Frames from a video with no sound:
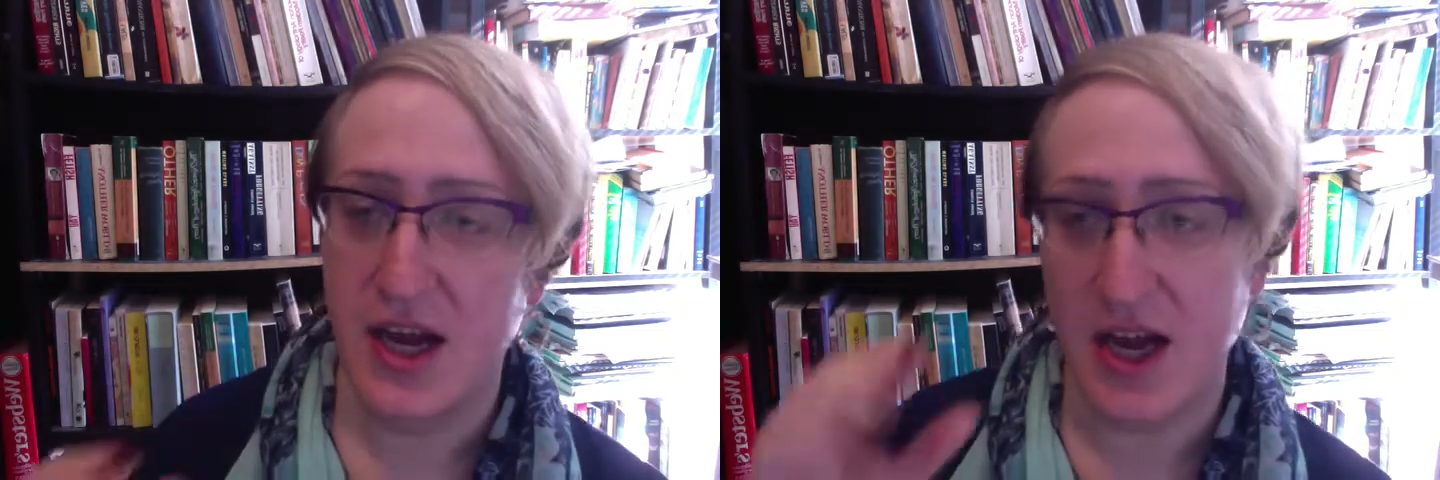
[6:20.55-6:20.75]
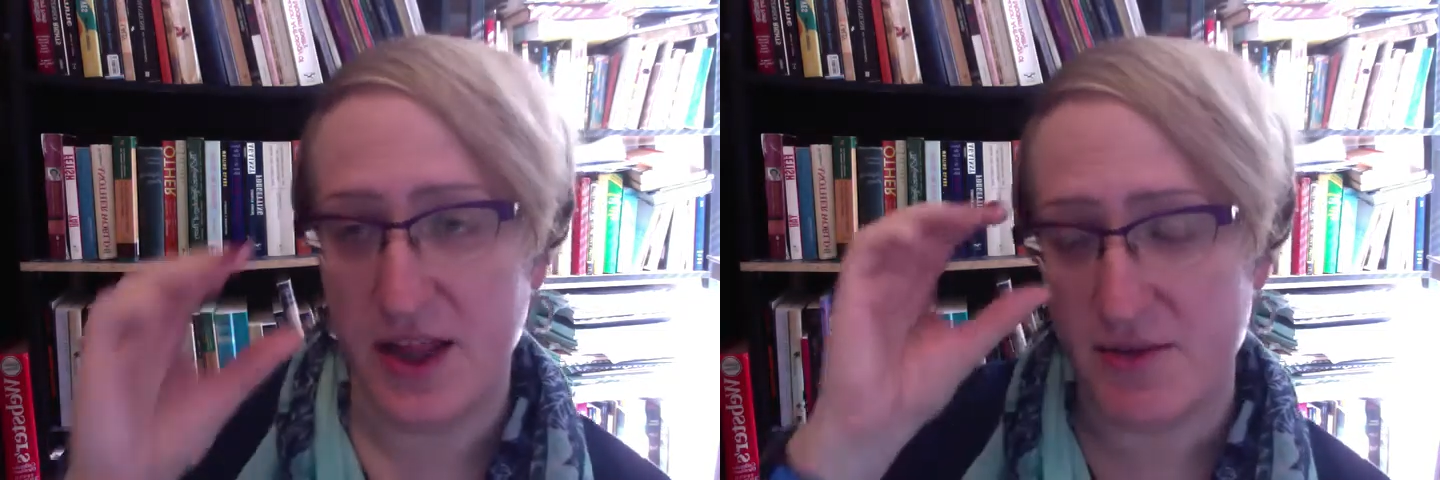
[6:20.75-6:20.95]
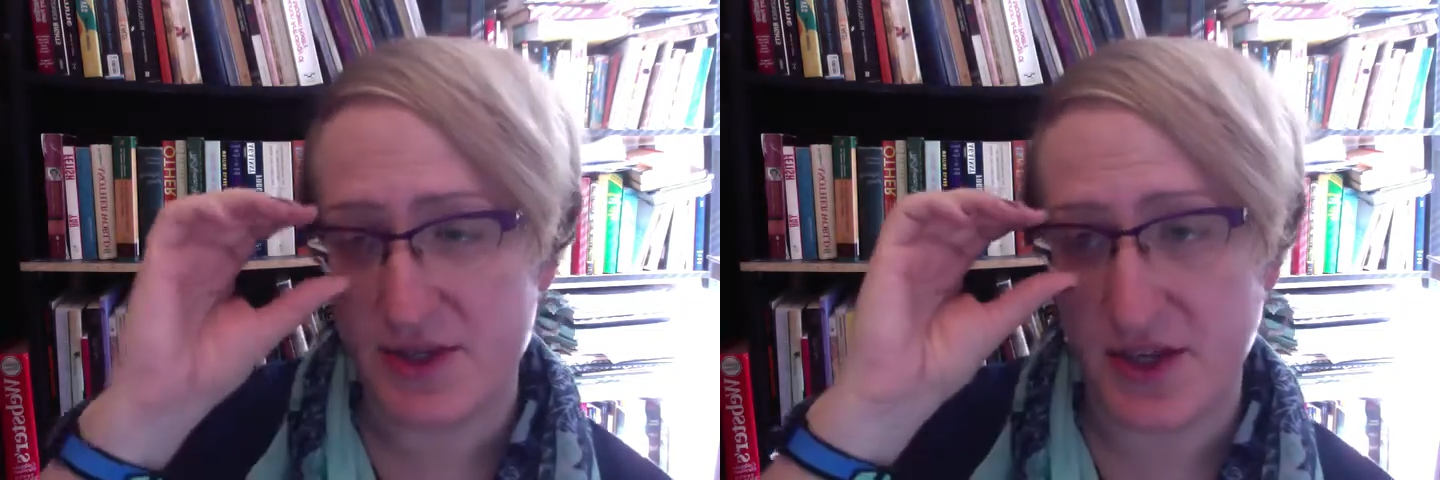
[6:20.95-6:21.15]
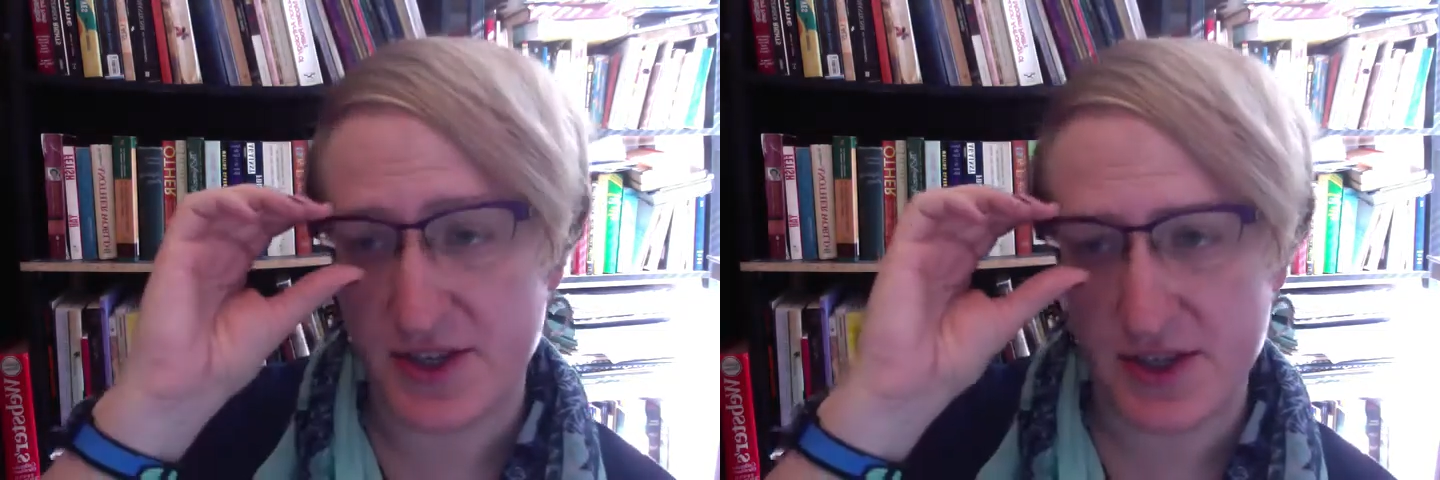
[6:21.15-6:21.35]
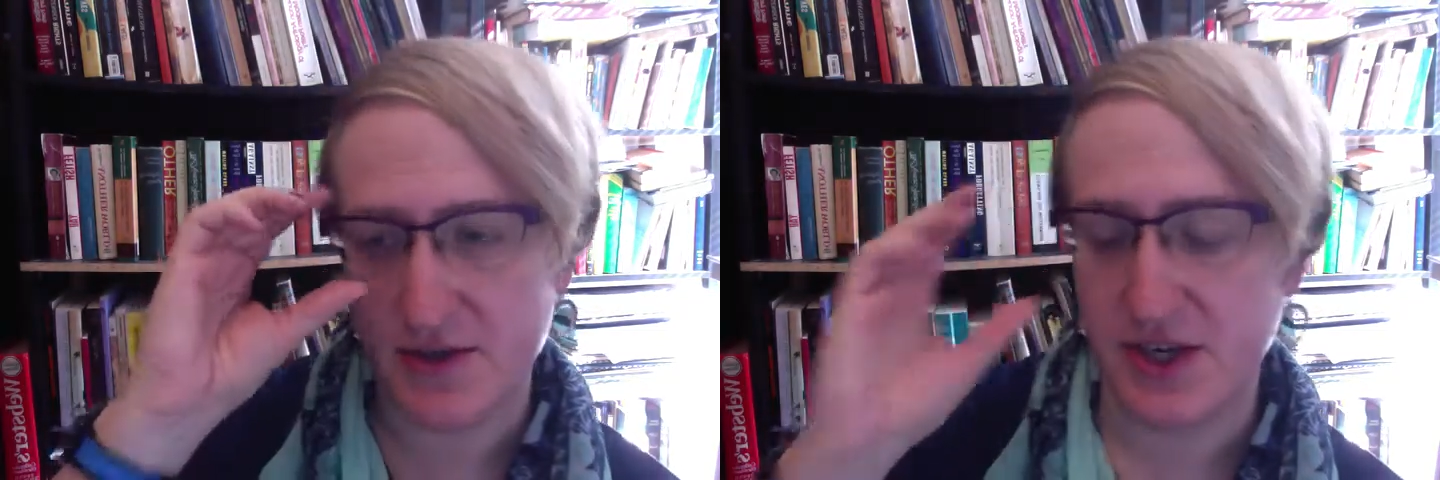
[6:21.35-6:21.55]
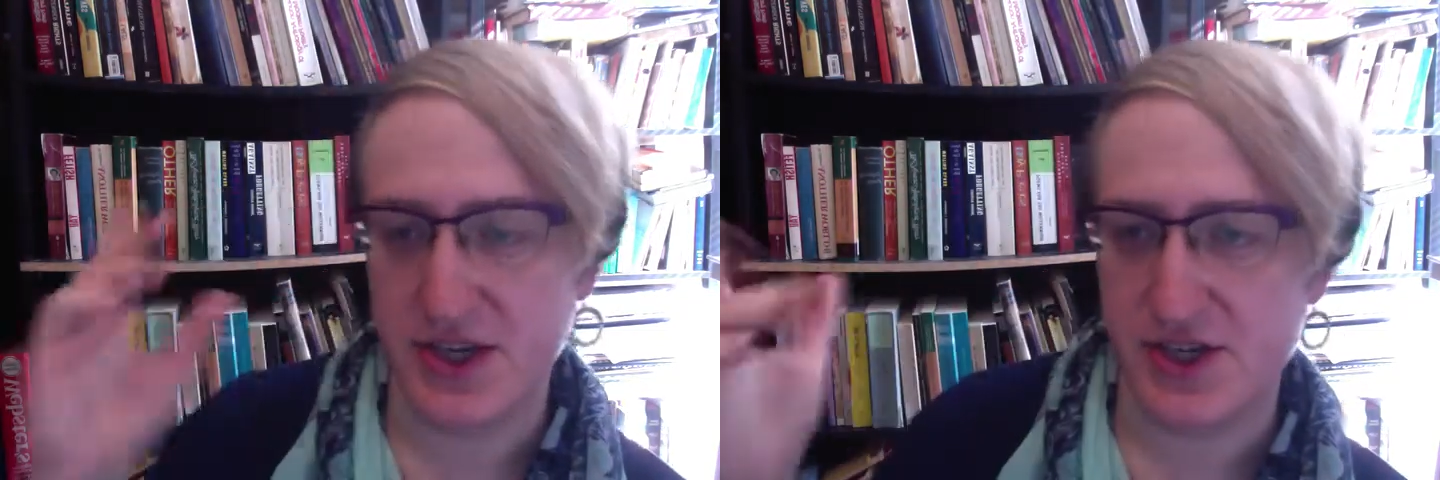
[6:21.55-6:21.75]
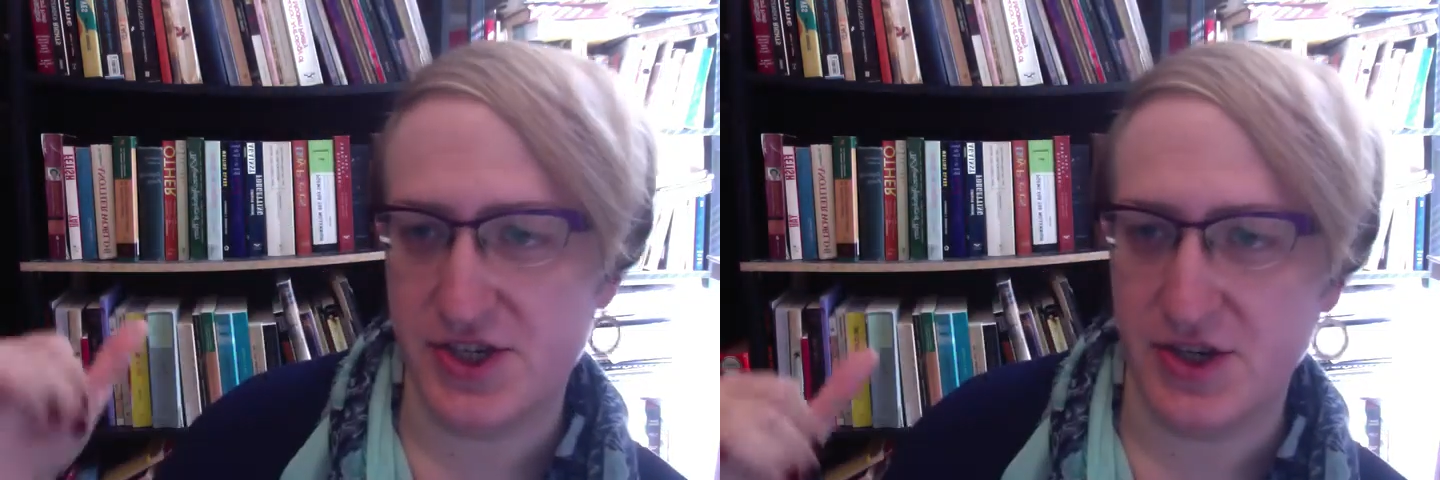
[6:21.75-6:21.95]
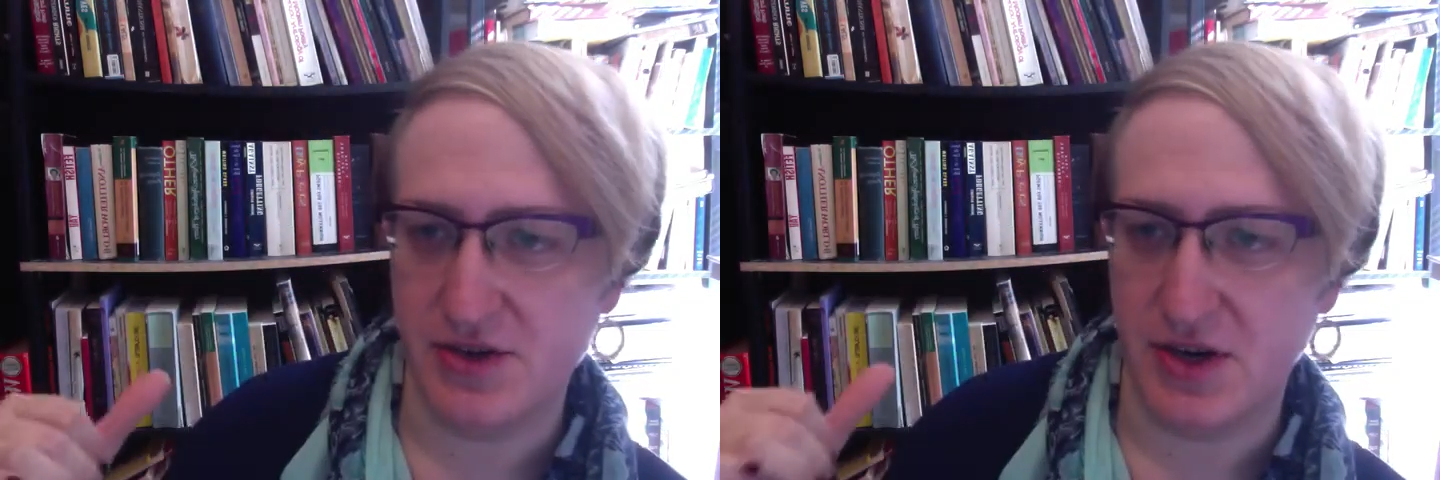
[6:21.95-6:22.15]
and there was also an
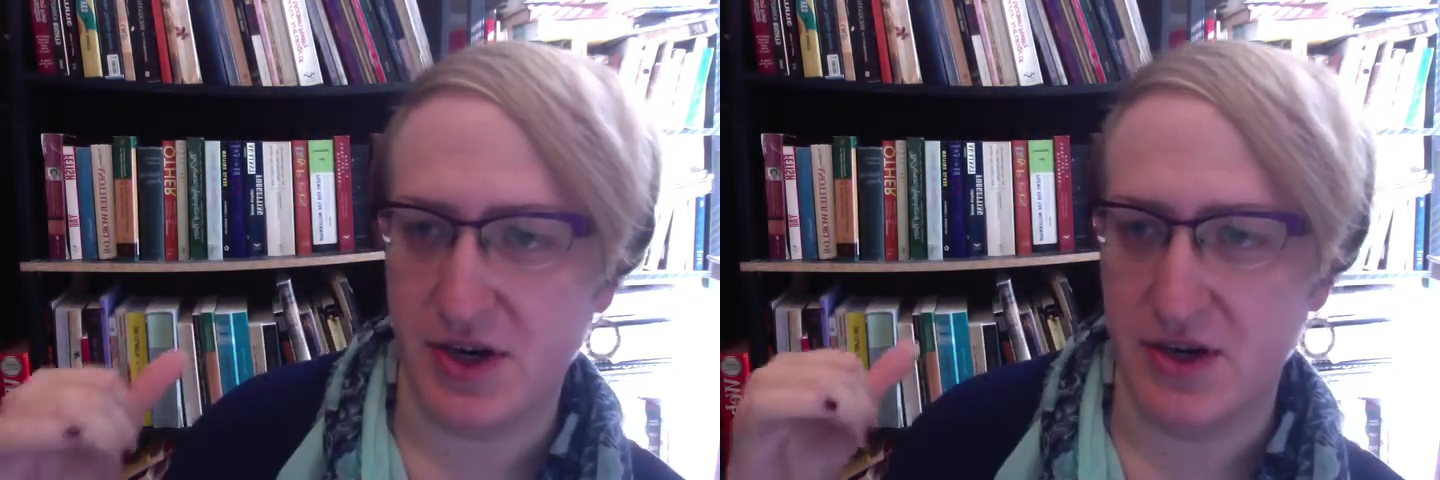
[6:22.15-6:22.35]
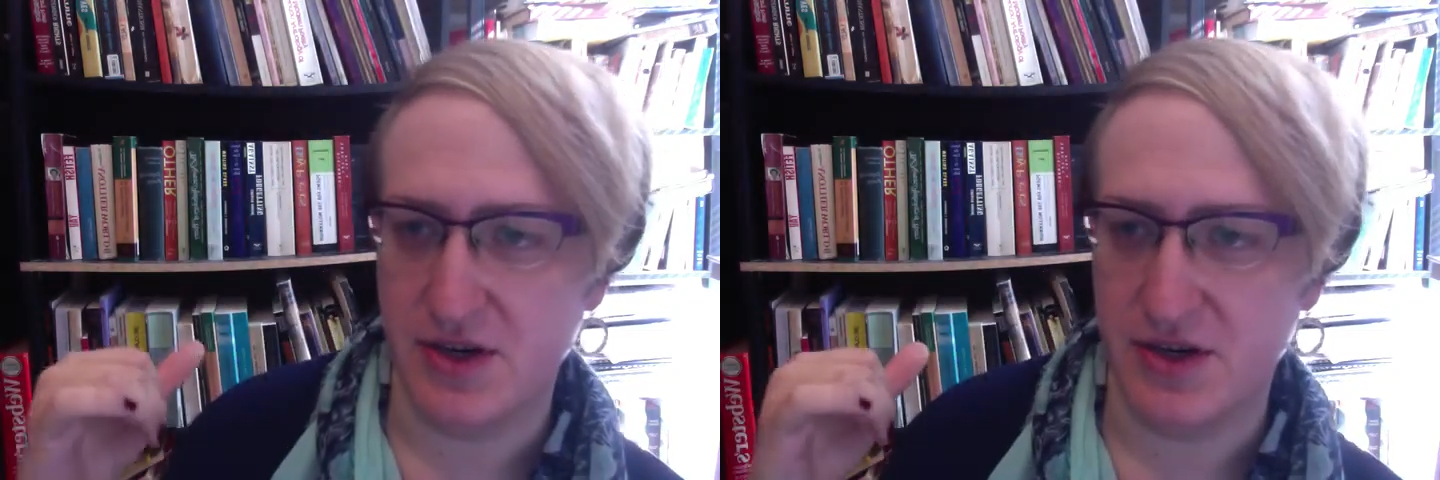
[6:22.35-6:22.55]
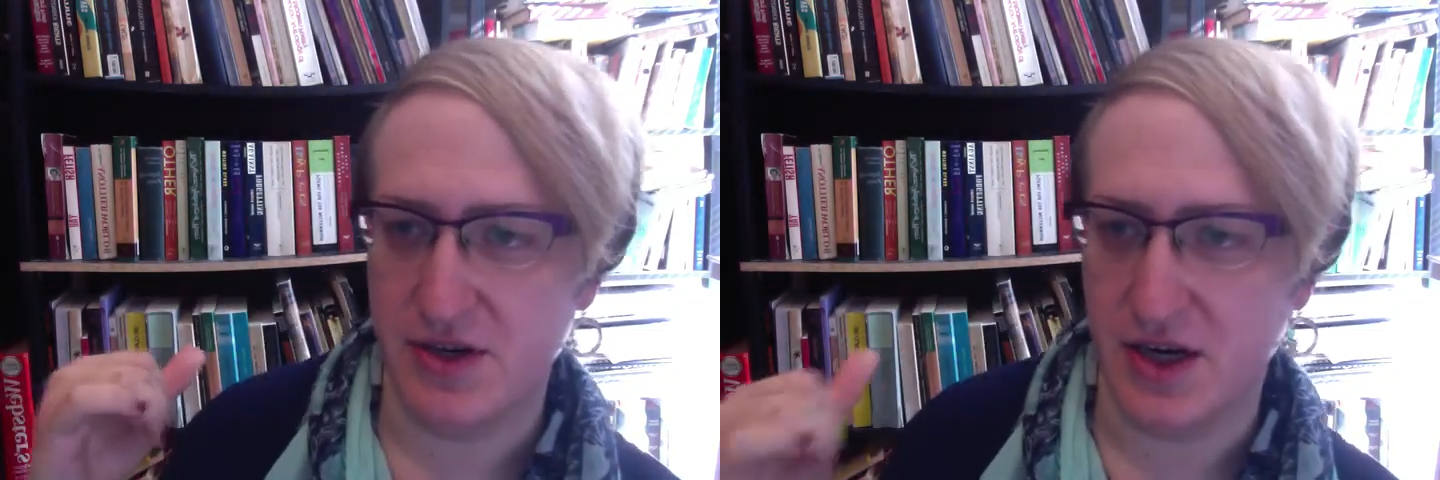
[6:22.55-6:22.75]
issue on